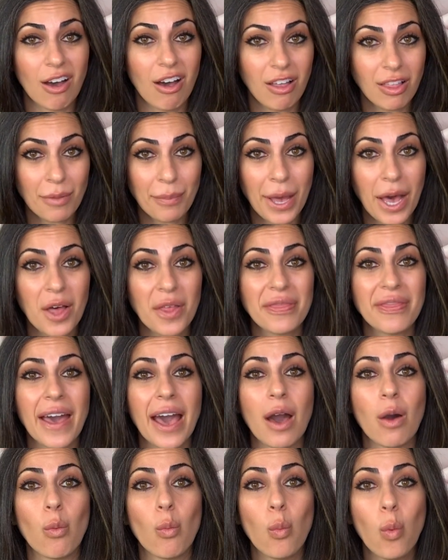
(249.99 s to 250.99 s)
all about
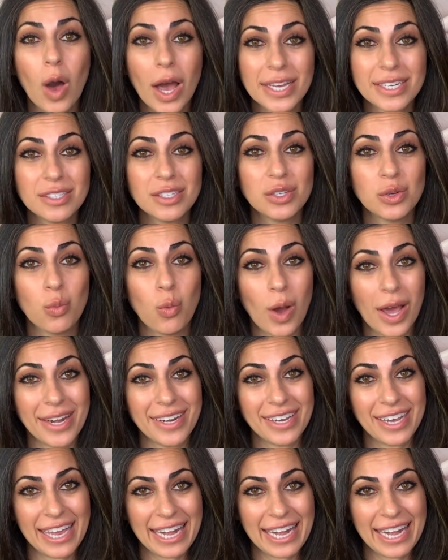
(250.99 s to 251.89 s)
that one-to-one